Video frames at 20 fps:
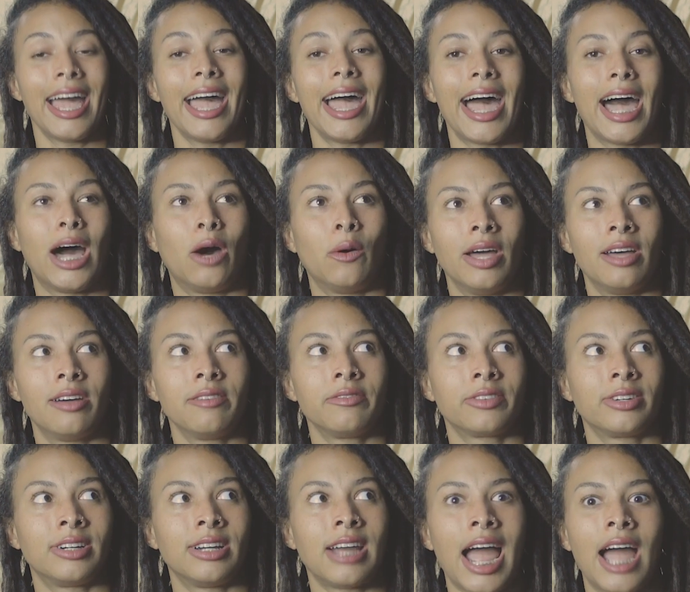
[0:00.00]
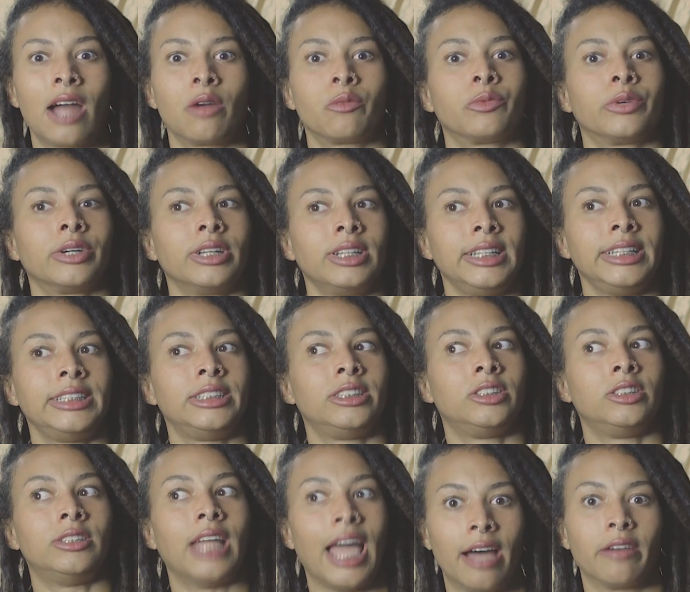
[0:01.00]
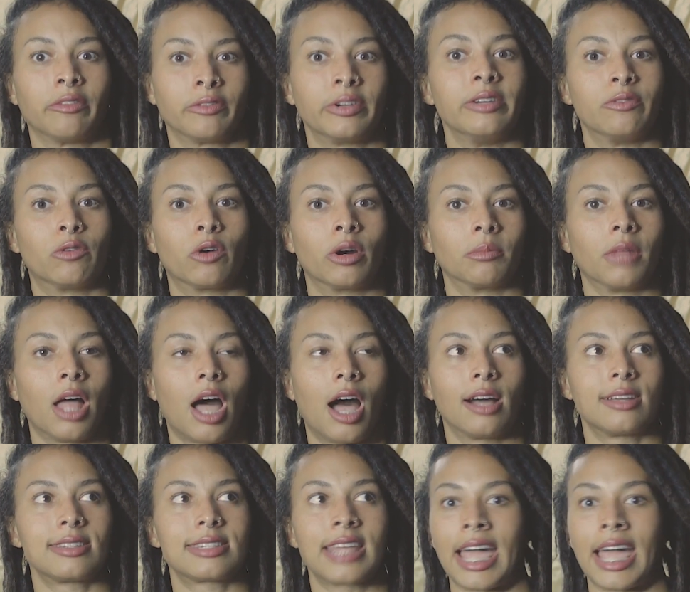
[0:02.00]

However, I really have Freeform Locs.